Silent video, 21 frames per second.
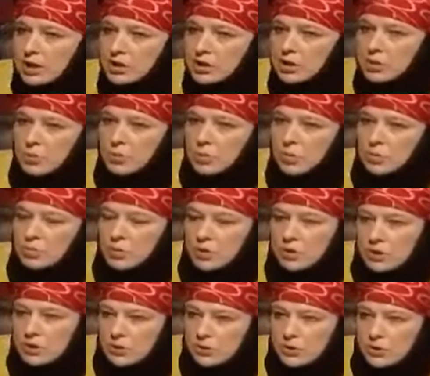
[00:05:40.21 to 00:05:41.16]
You know,
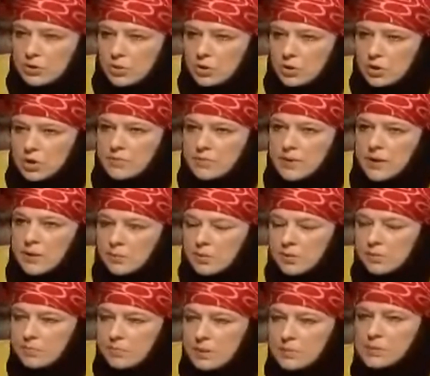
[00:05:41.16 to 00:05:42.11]
what are you talking about
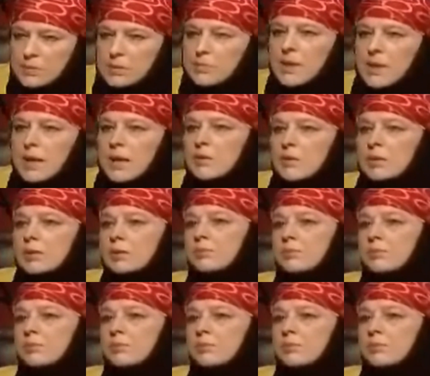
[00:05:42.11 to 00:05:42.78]
with people power?